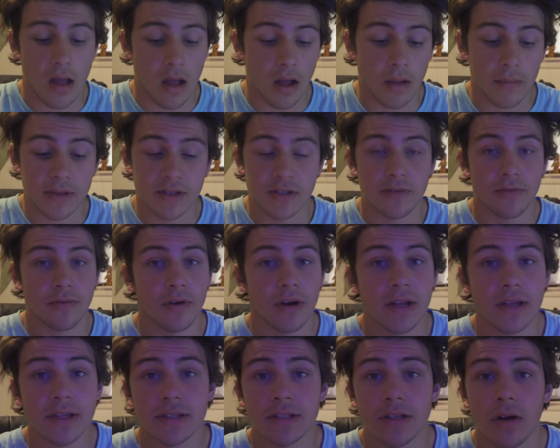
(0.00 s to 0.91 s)
It's
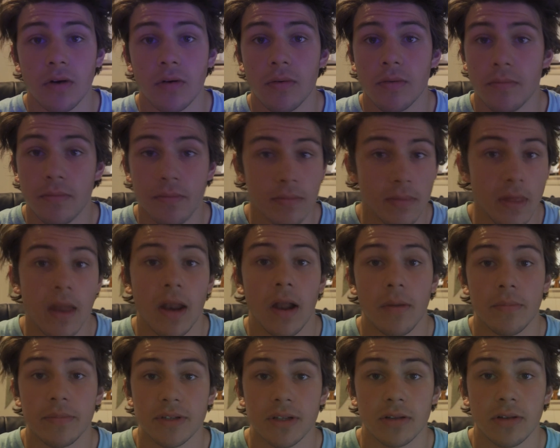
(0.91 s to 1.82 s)
free, so that
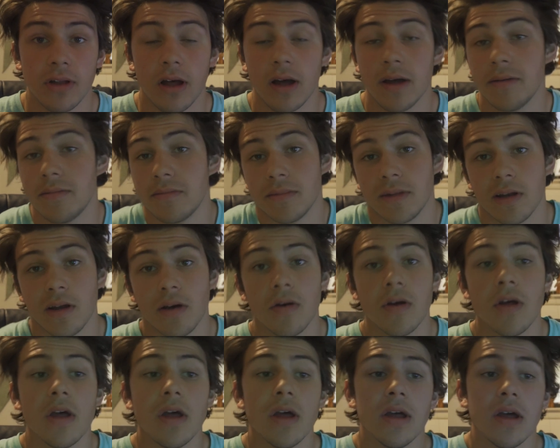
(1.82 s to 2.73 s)
helps a lot.
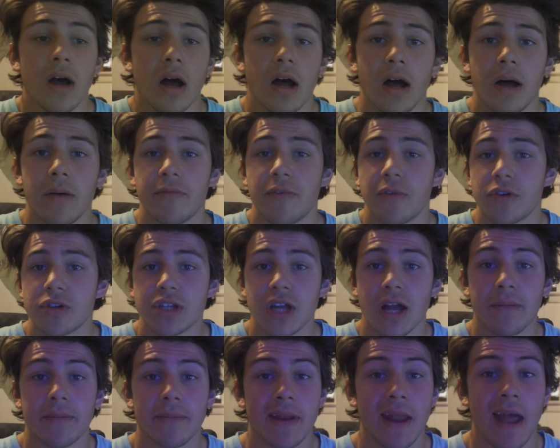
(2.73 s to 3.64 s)

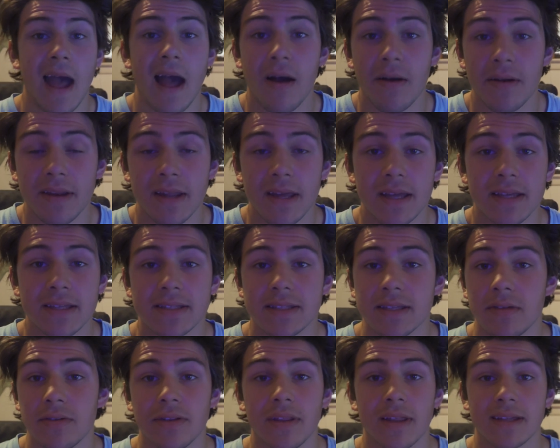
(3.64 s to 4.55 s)
Photoshop nowadays is
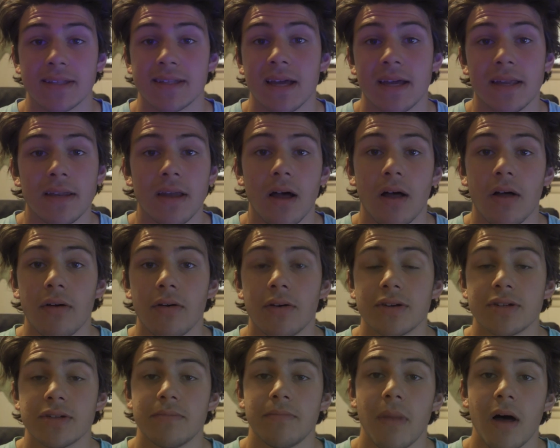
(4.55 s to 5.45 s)
only
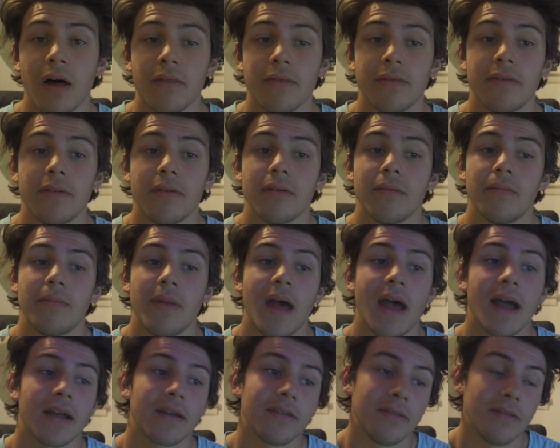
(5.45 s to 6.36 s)
$10 a month.
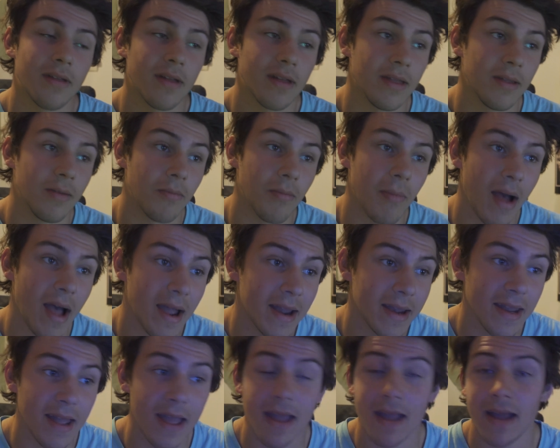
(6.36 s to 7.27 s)
Back in my
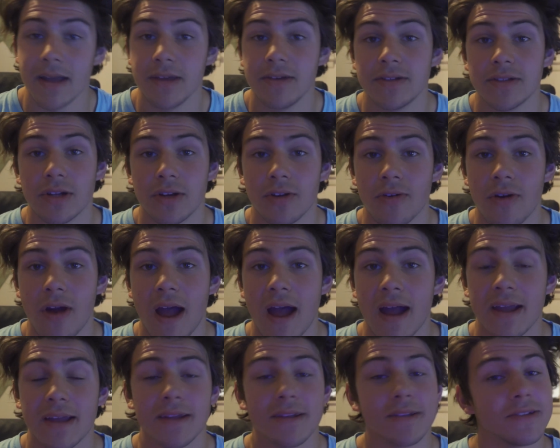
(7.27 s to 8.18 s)
day, I used to
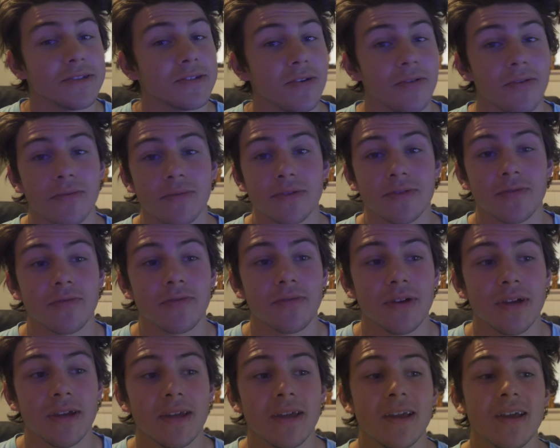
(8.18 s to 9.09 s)
crack it, so it was
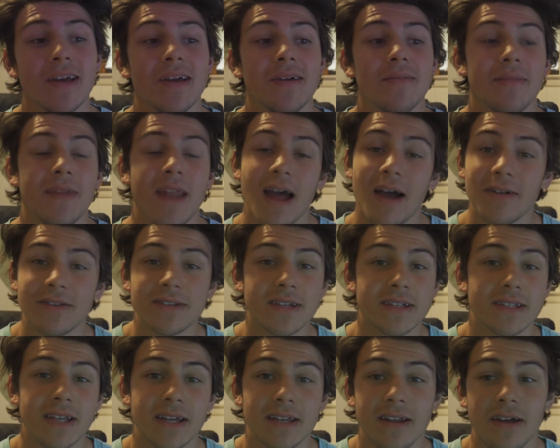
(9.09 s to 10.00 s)
free. Now it's
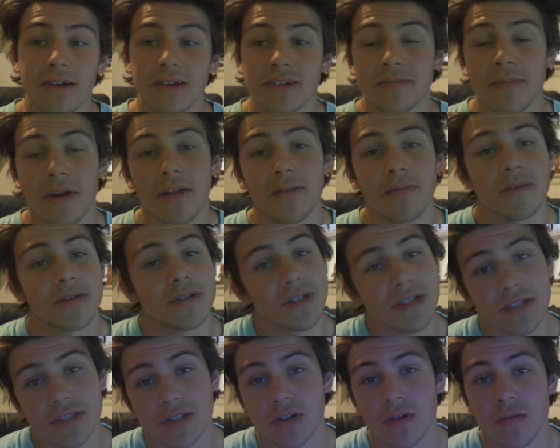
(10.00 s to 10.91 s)
$10 a month, which
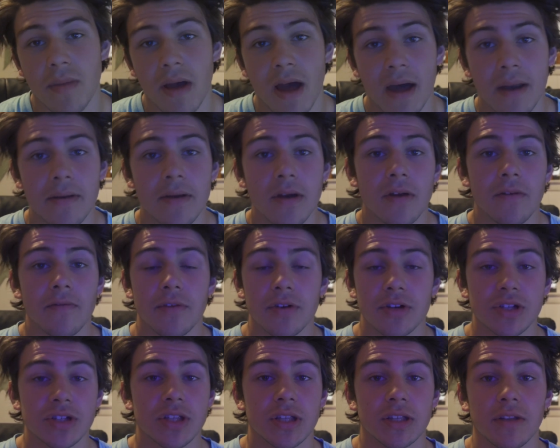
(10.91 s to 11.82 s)
isn't too bad for
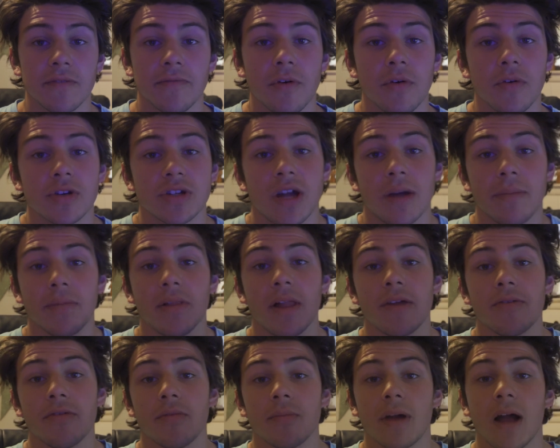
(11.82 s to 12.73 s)
just the Photoshop
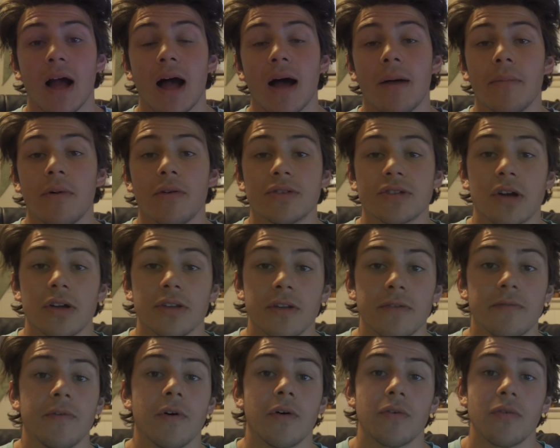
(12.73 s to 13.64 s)
Lightroom combo. It's called
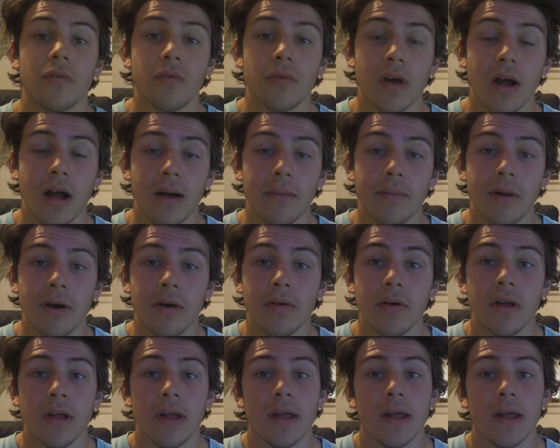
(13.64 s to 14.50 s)
the Photo Combo.